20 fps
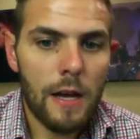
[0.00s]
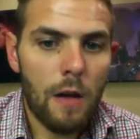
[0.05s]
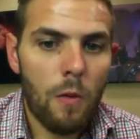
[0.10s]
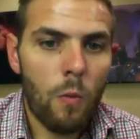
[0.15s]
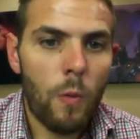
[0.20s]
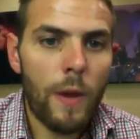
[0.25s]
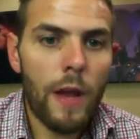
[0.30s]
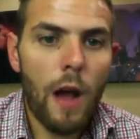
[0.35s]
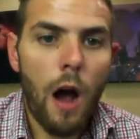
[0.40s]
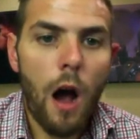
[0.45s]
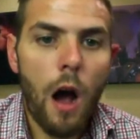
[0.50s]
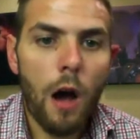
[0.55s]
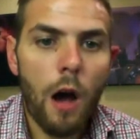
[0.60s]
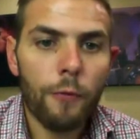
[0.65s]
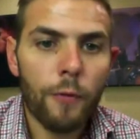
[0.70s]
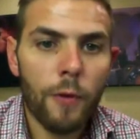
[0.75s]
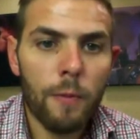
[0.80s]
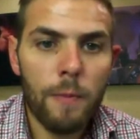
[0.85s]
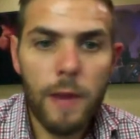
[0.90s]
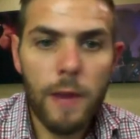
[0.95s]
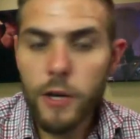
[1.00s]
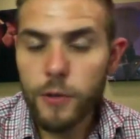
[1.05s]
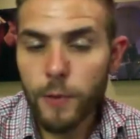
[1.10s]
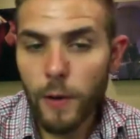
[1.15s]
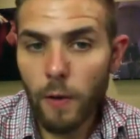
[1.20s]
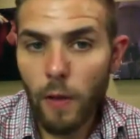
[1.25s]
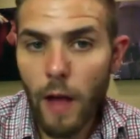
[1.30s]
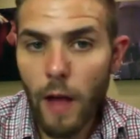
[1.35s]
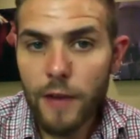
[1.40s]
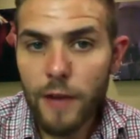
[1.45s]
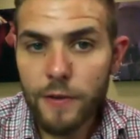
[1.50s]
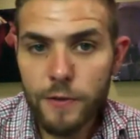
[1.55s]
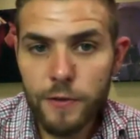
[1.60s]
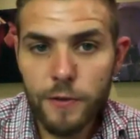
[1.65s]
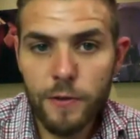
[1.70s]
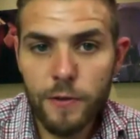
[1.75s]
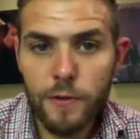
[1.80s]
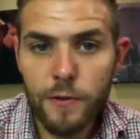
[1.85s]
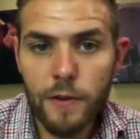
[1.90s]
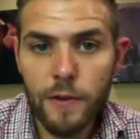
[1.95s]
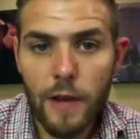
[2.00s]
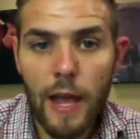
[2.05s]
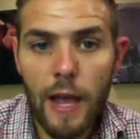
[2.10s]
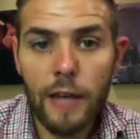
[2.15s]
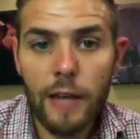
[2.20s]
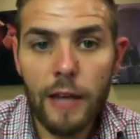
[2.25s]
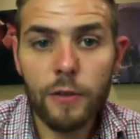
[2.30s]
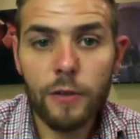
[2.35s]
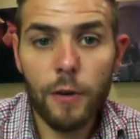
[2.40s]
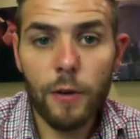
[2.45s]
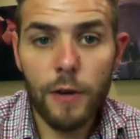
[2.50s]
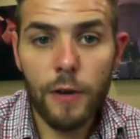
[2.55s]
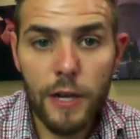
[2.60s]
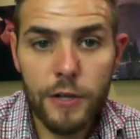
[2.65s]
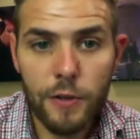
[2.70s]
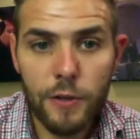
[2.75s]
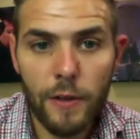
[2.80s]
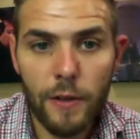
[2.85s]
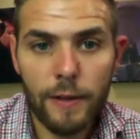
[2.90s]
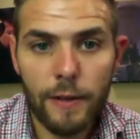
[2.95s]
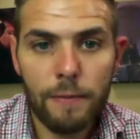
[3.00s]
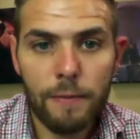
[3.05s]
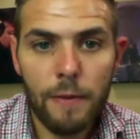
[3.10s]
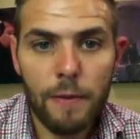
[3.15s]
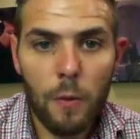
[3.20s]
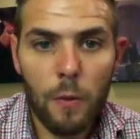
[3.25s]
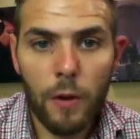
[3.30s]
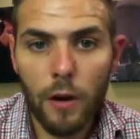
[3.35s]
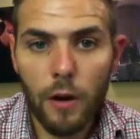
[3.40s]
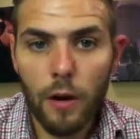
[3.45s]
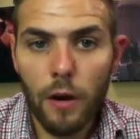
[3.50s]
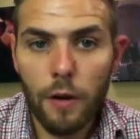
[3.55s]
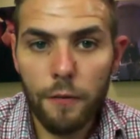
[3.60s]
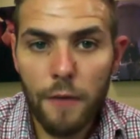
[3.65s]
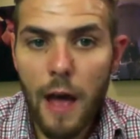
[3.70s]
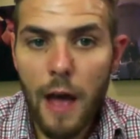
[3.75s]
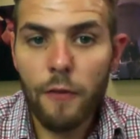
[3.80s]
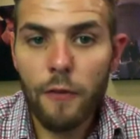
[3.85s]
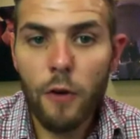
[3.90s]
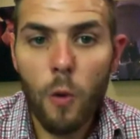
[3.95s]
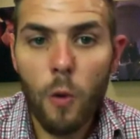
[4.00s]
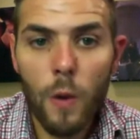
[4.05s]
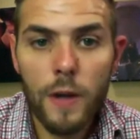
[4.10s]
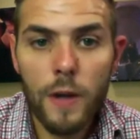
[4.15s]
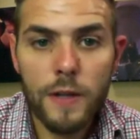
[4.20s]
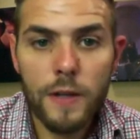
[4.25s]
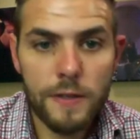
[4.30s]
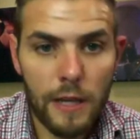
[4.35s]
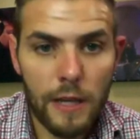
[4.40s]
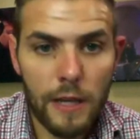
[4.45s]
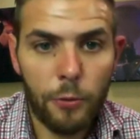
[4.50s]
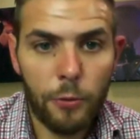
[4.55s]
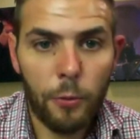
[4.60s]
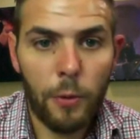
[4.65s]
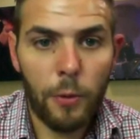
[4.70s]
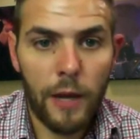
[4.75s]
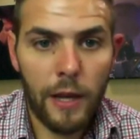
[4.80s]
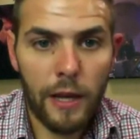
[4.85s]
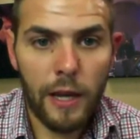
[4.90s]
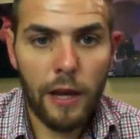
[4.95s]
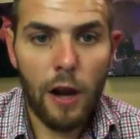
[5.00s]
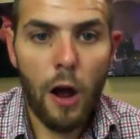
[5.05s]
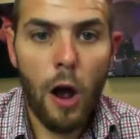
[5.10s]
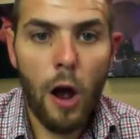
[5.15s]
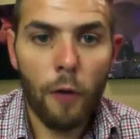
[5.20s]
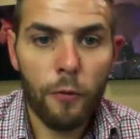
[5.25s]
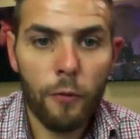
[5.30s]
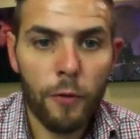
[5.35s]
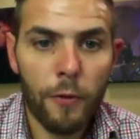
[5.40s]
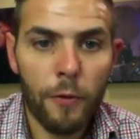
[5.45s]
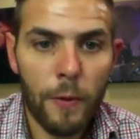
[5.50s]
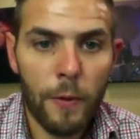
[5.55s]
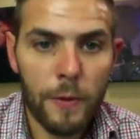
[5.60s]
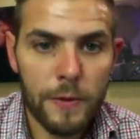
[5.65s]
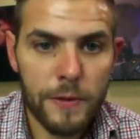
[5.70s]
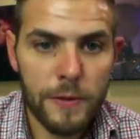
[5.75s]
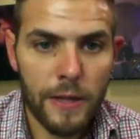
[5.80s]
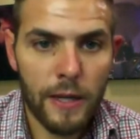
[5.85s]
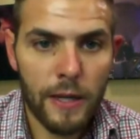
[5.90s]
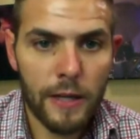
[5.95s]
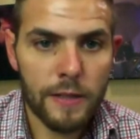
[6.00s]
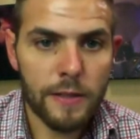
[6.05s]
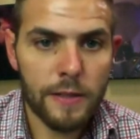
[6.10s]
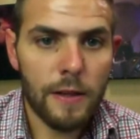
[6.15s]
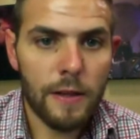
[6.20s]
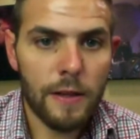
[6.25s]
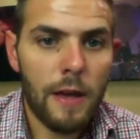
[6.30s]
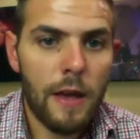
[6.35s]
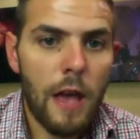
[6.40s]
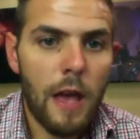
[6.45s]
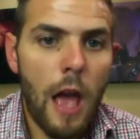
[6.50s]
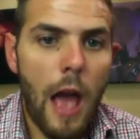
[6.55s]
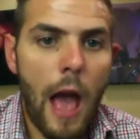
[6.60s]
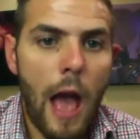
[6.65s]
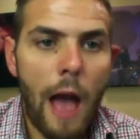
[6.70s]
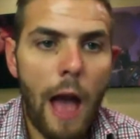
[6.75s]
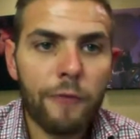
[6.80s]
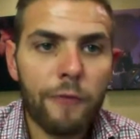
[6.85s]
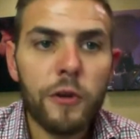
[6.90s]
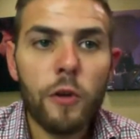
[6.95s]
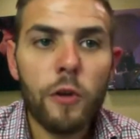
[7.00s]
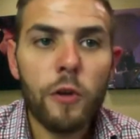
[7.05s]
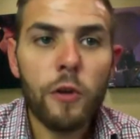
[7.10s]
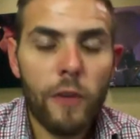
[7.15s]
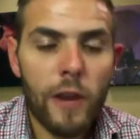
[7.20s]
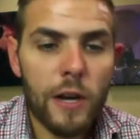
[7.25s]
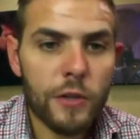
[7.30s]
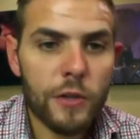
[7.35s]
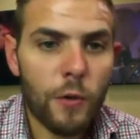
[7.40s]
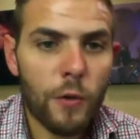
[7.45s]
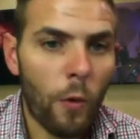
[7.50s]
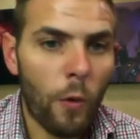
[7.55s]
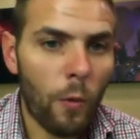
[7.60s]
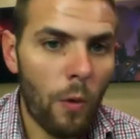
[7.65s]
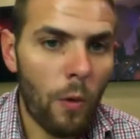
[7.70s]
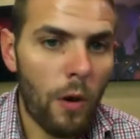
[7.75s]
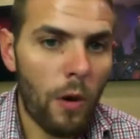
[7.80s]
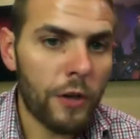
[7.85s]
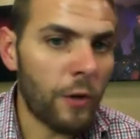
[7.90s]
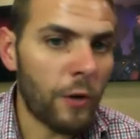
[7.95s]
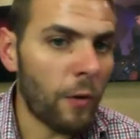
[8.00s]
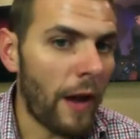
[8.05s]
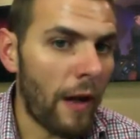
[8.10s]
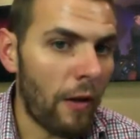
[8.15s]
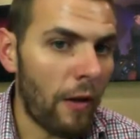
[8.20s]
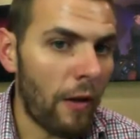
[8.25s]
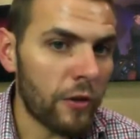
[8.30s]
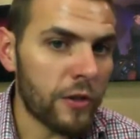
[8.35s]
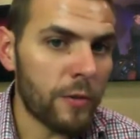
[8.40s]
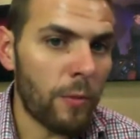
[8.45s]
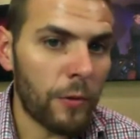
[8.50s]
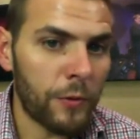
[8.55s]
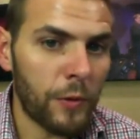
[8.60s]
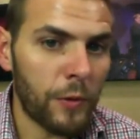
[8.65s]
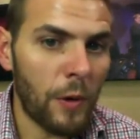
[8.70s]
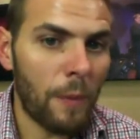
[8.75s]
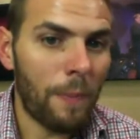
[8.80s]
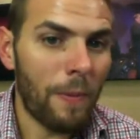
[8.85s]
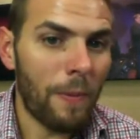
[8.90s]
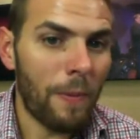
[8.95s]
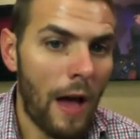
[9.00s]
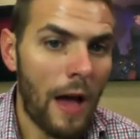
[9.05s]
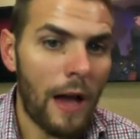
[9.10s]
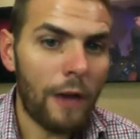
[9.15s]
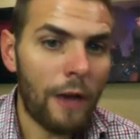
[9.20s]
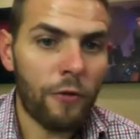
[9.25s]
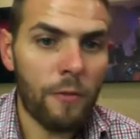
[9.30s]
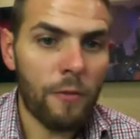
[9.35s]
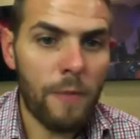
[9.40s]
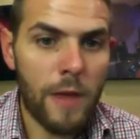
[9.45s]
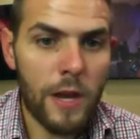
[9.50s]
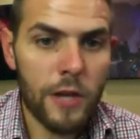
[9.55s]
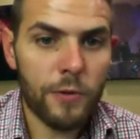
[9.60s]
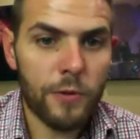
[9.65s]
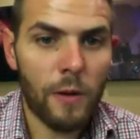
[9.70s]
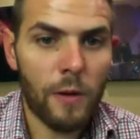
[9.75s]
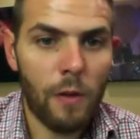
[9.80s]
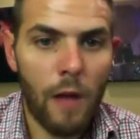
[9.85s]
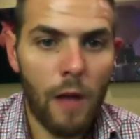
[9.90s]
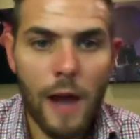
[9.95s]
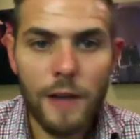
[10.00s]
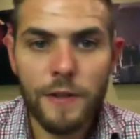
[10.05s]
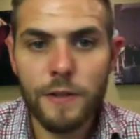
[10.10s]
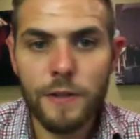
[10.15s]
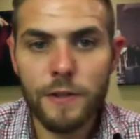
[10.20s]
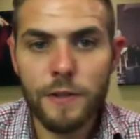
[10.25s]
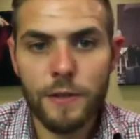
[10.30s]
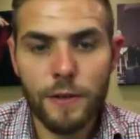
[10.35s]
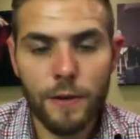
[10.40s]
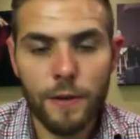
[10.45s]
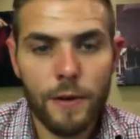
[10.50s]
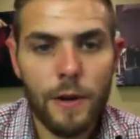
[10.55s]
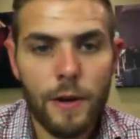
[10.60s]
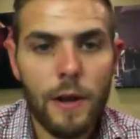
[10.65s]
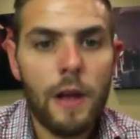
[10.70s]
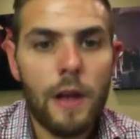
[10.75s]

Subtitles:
We offer ministry licensure and credentialing. We're a 501c3 and can offer those things. After you finish Core 1, you're eligible to apply for ministry licensure